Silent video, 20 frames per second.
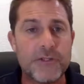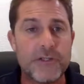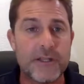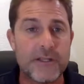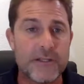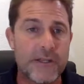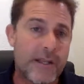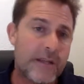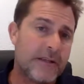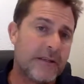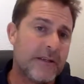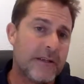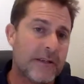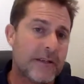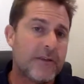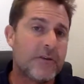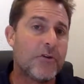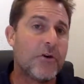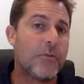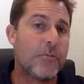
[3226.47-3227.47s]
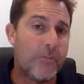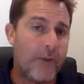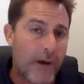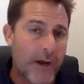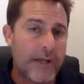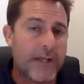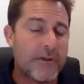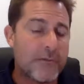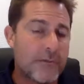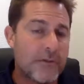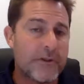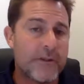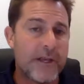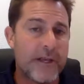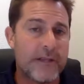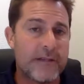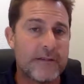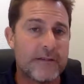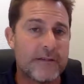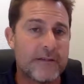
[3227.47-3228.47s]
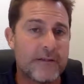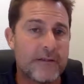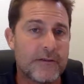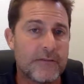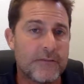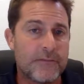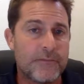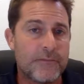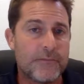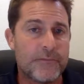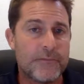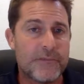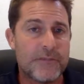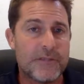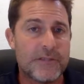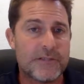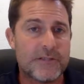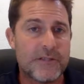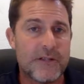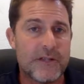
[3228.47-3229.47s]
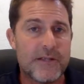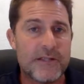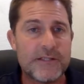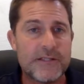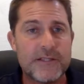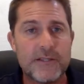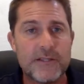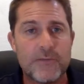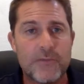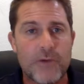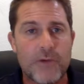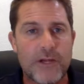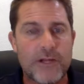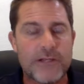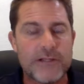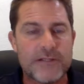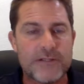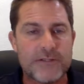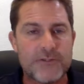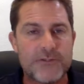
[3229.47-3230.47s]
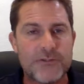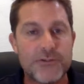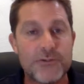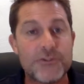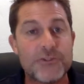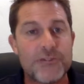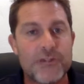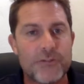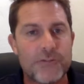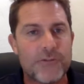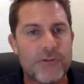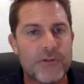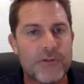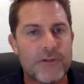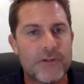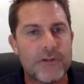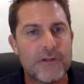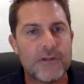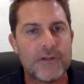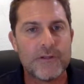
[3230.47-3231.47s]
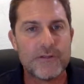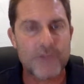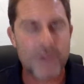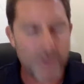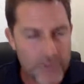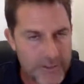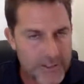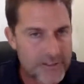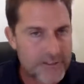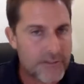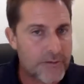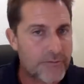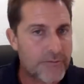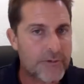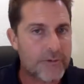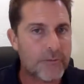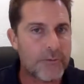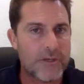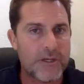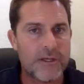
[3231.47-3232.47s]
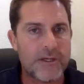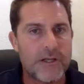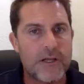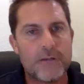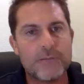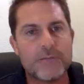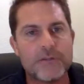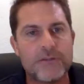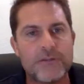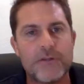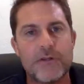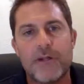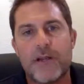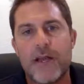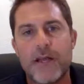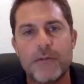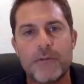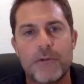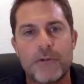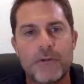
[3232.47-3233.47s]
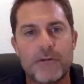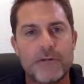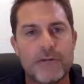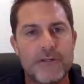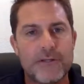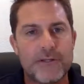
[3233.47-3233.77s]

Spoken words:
And then combining with that, the stylistic wine is to do something totally different when it comes to the label.